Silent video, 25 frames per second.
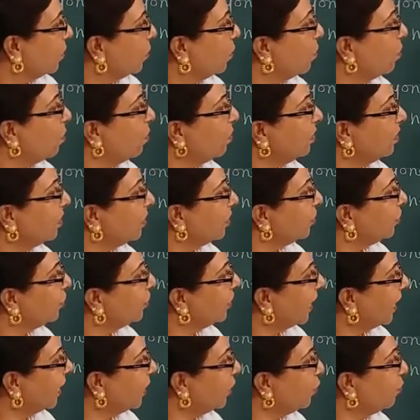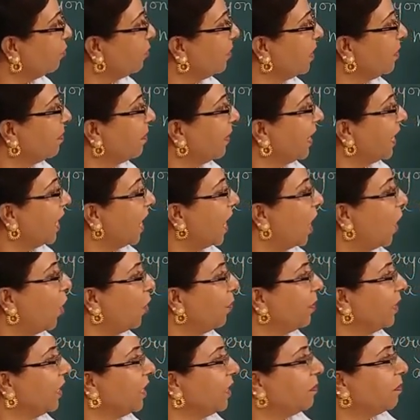don't judge me by how
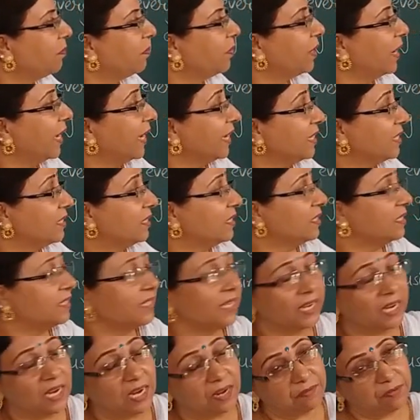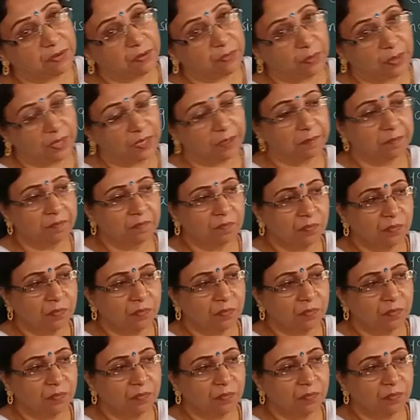many prizes I never win.